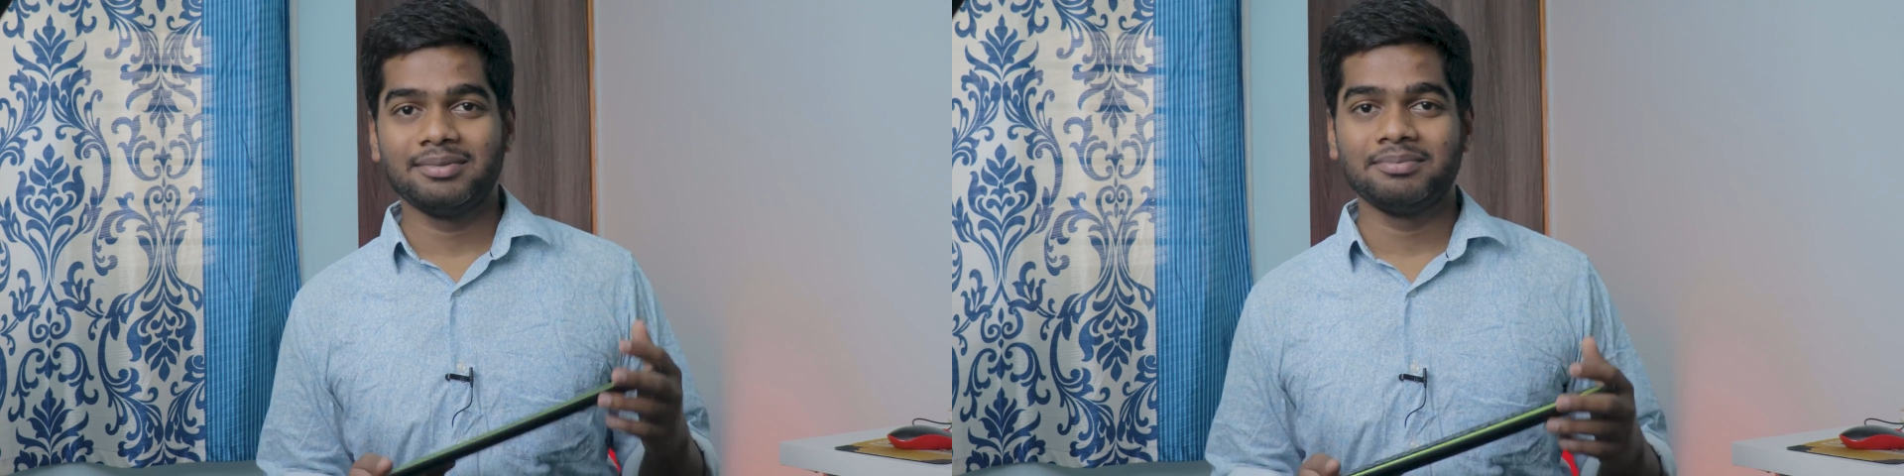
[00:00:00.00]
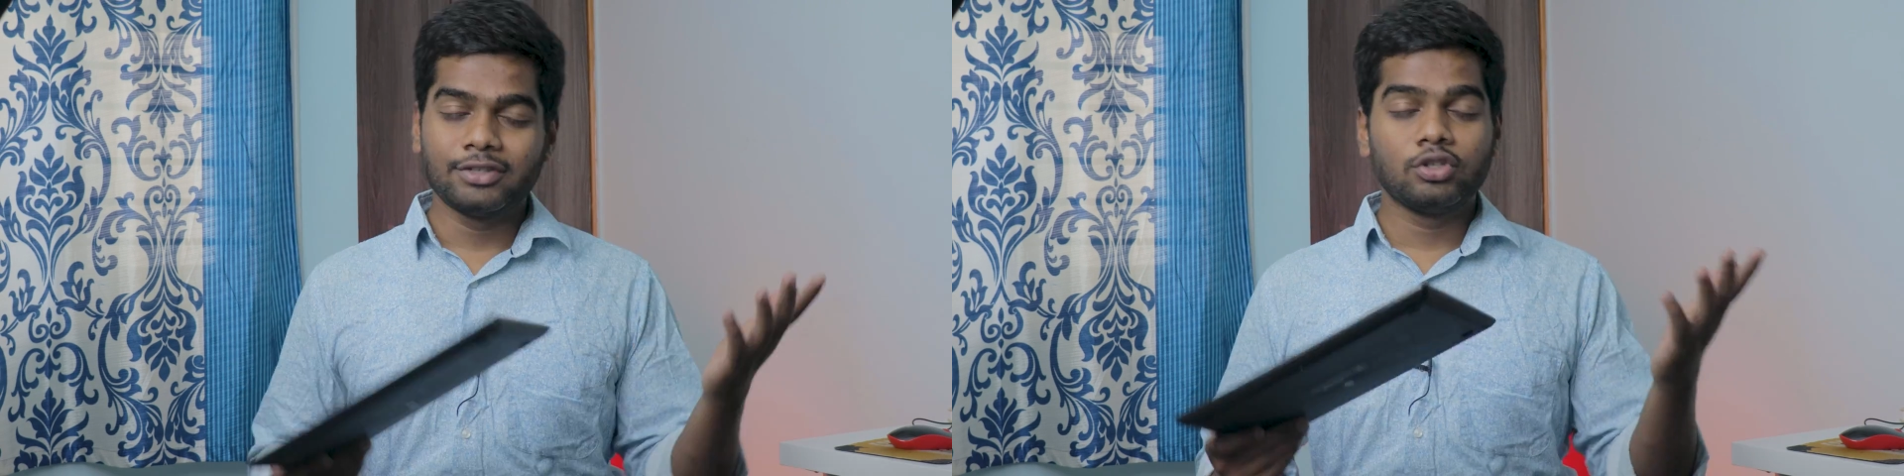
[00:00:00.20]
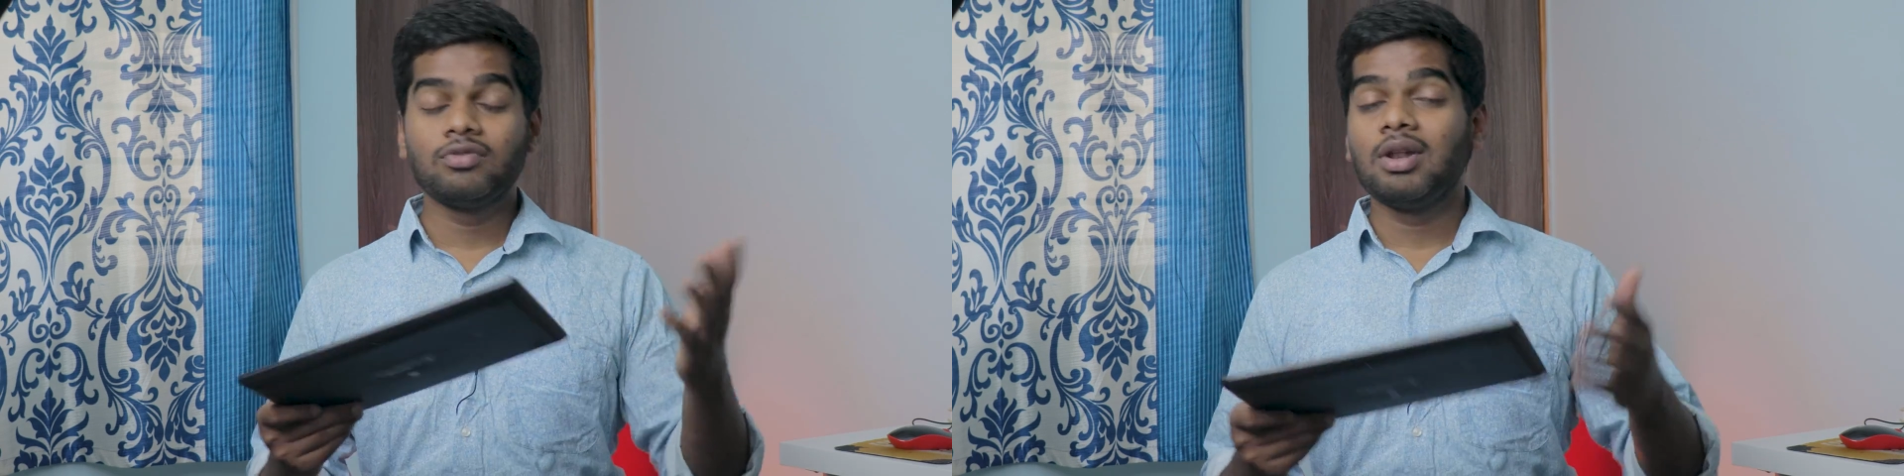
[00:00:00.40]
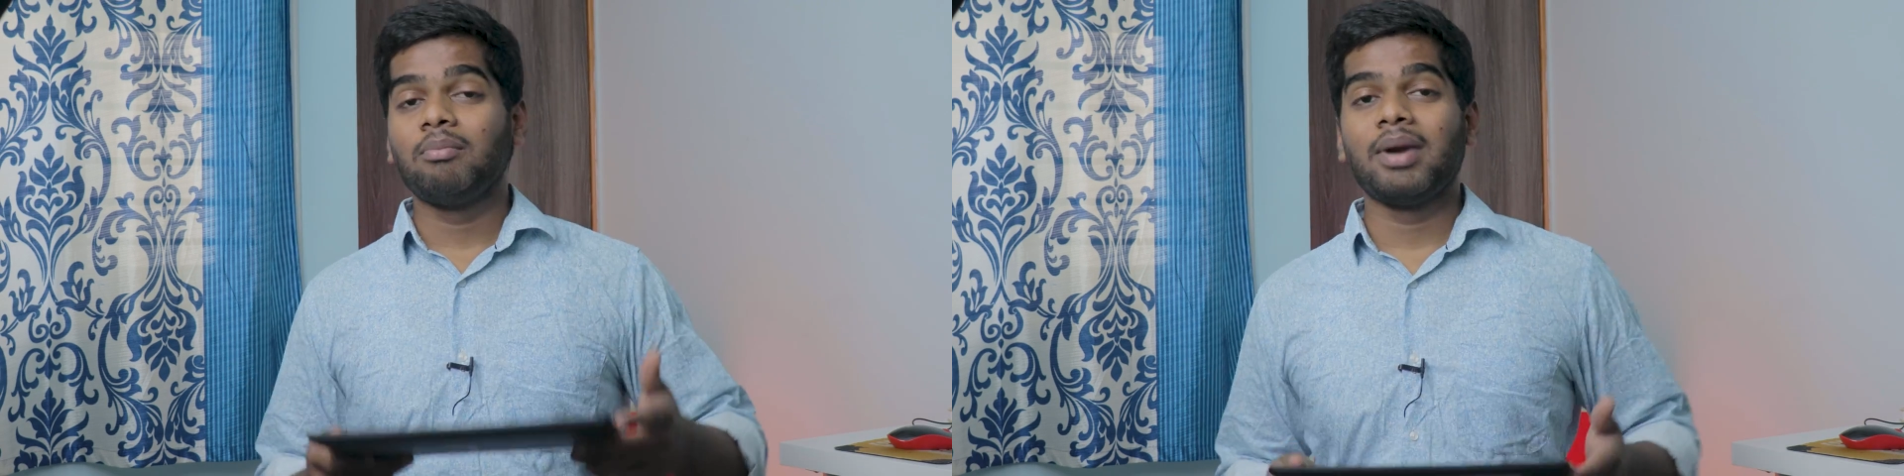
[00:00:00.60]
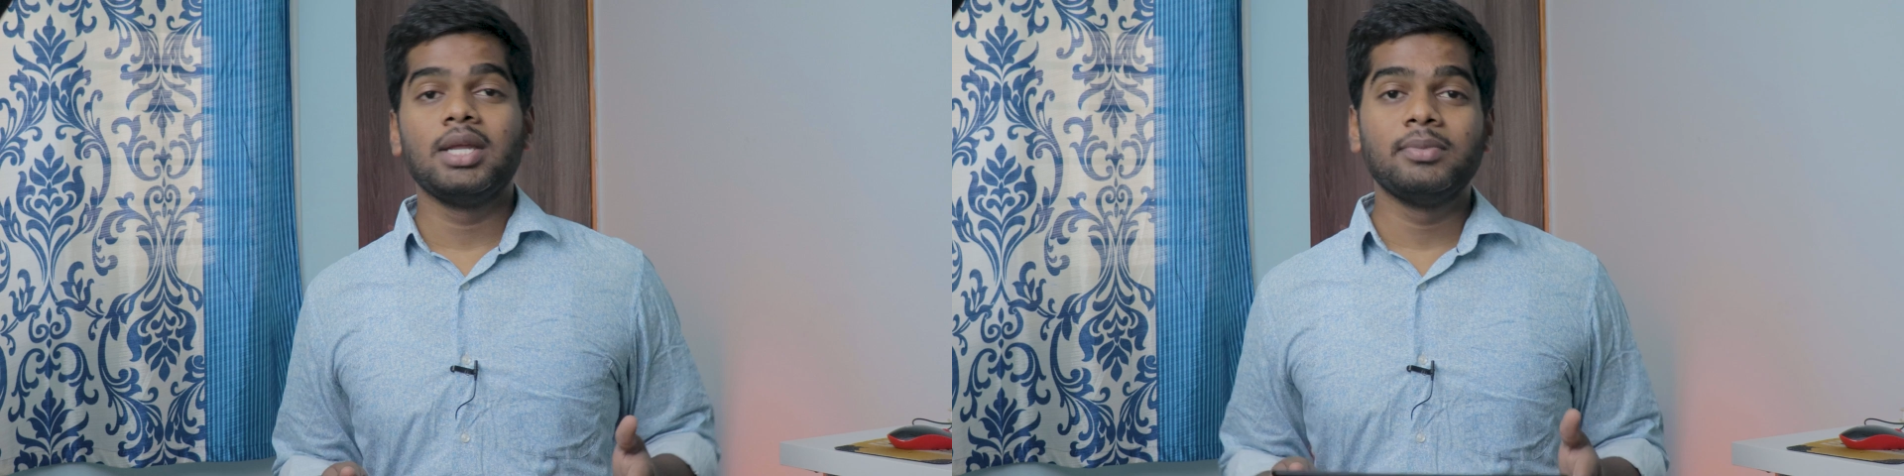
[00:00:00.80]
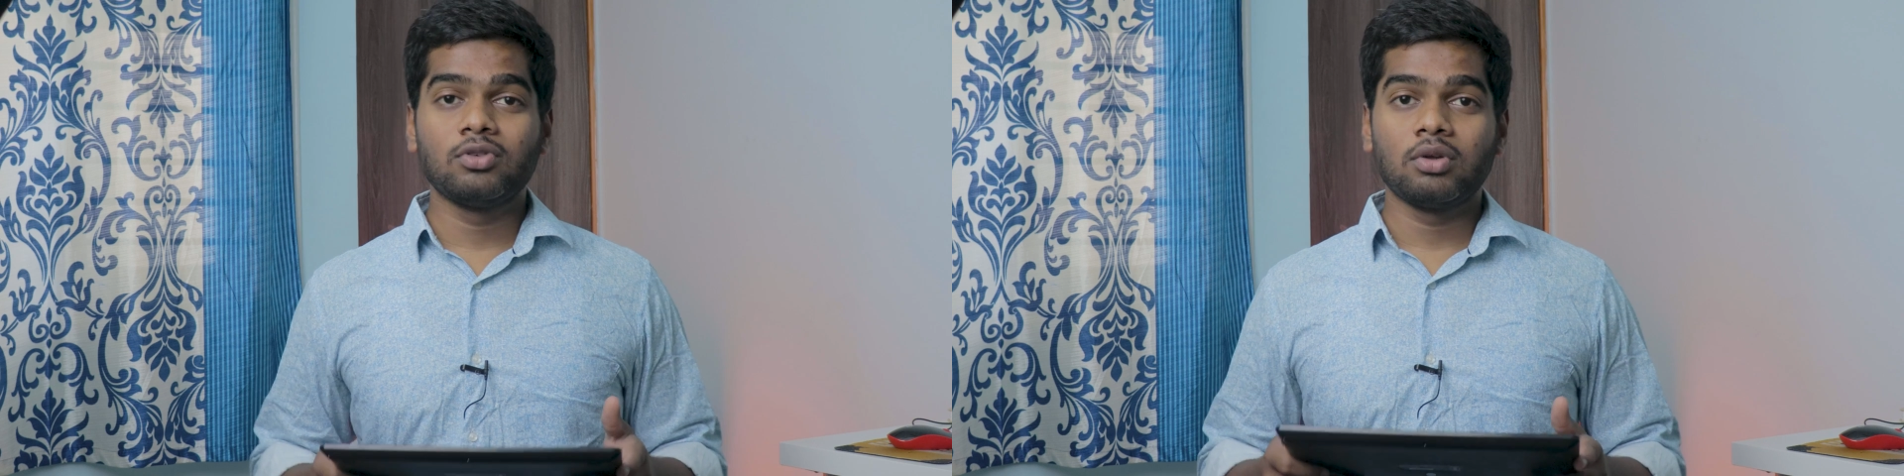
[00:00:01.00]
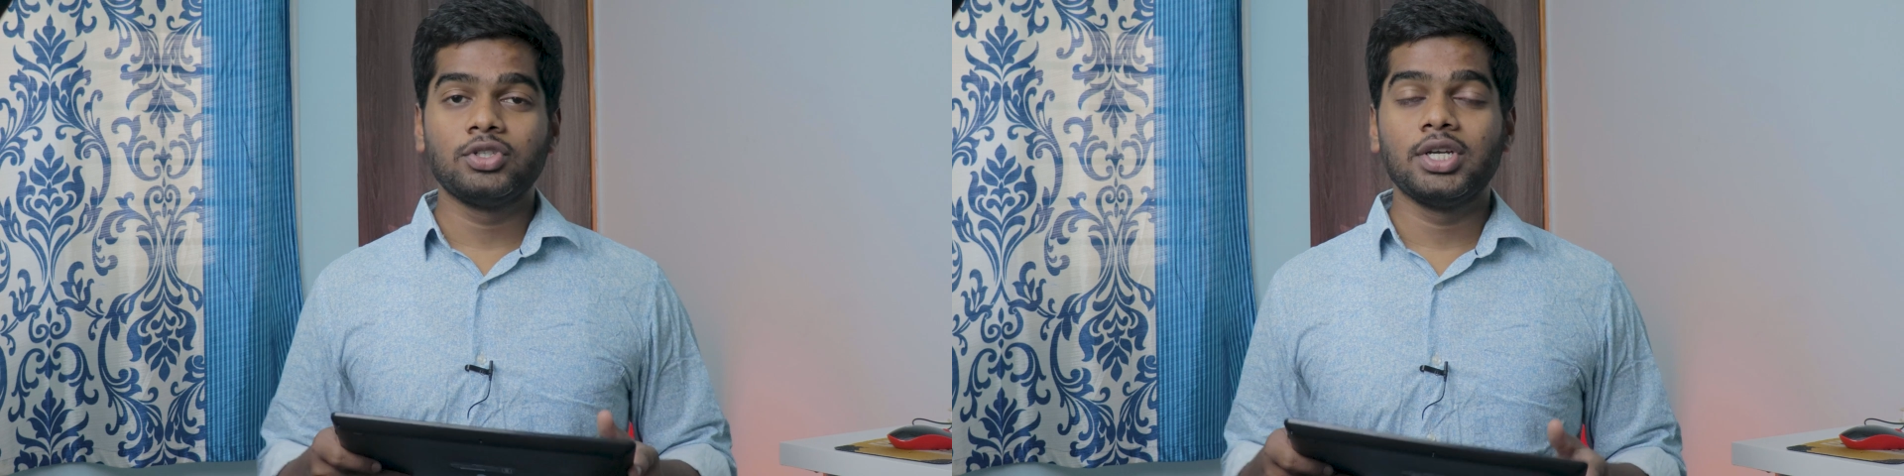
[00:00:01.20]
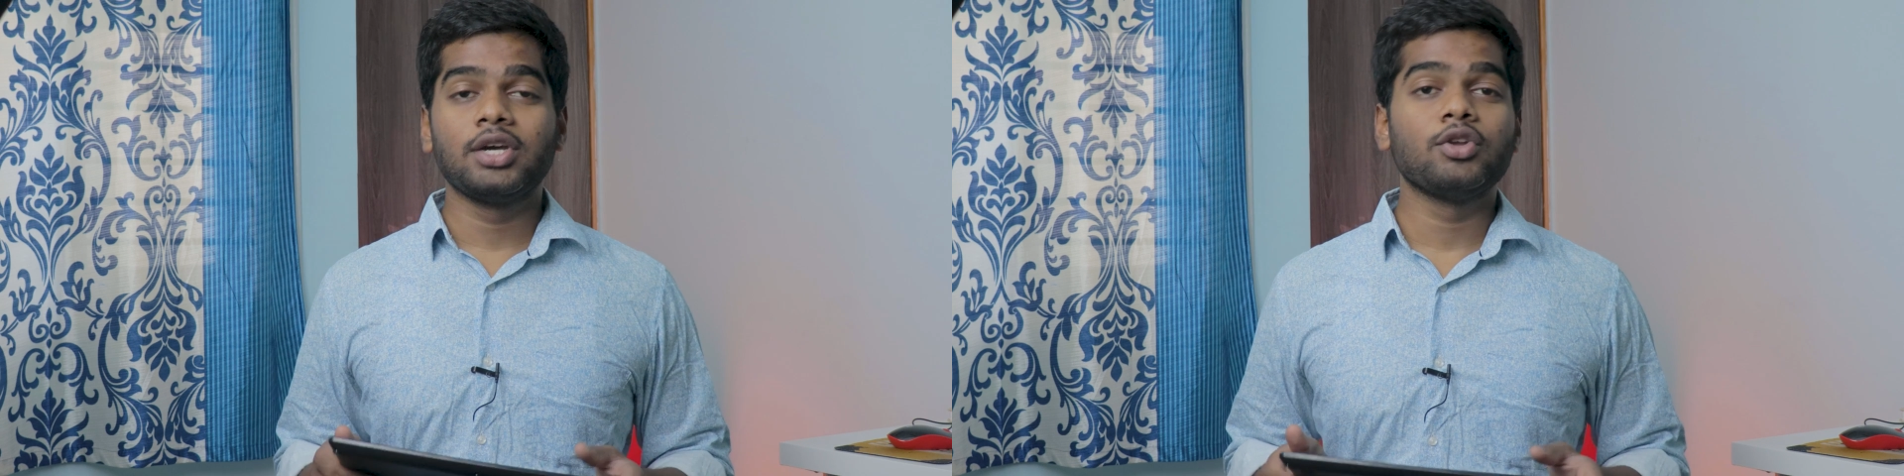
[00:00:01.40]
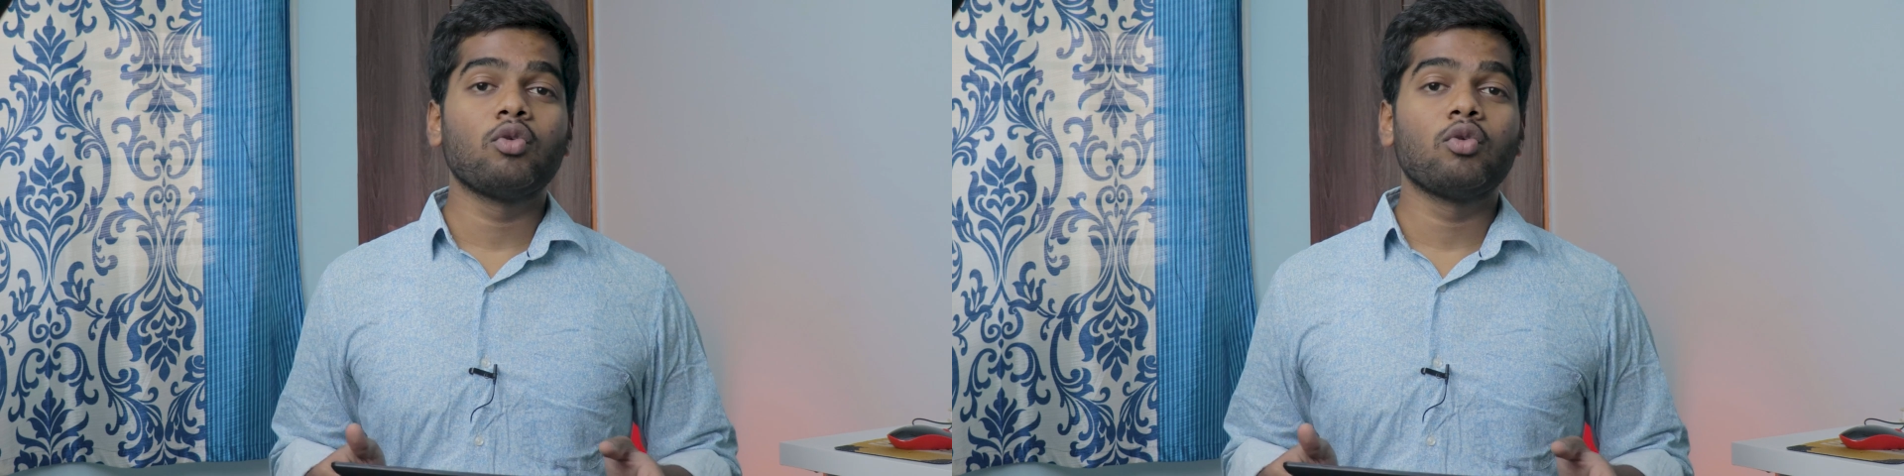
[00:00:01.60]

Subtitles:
As usual, my name is Rajashekar.